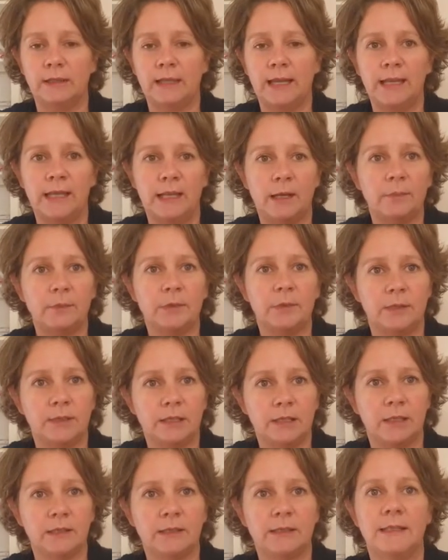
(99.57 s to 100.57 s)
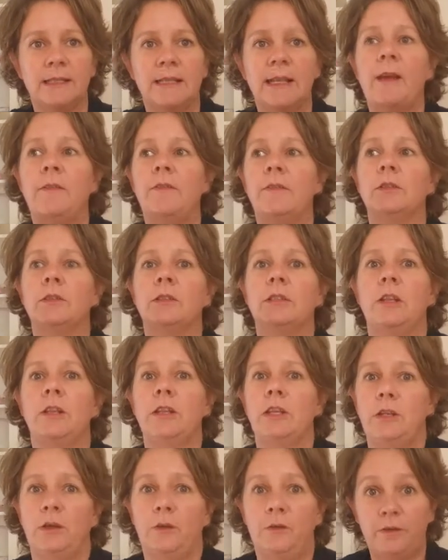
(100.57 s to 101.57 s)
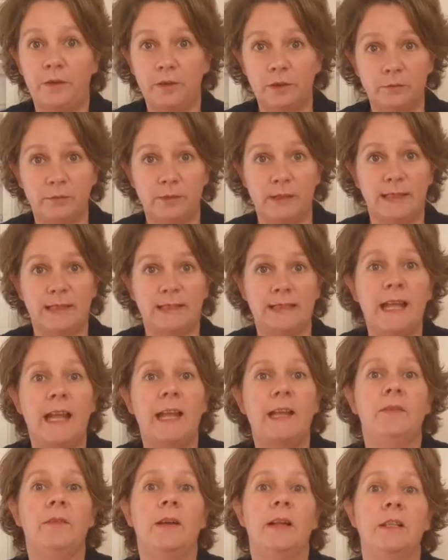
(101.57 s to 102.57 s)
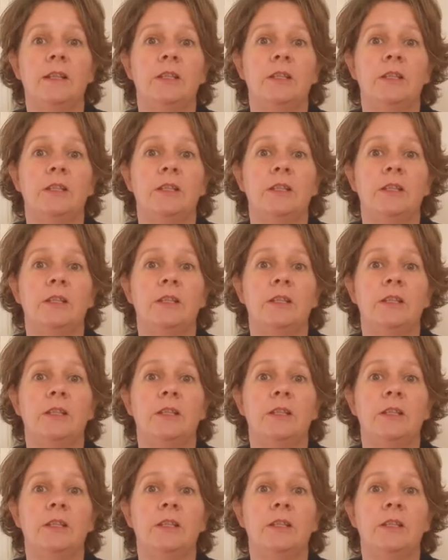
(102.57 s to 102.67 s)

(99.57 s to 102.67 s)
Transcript: get it up to a certain level so that you feel really safe and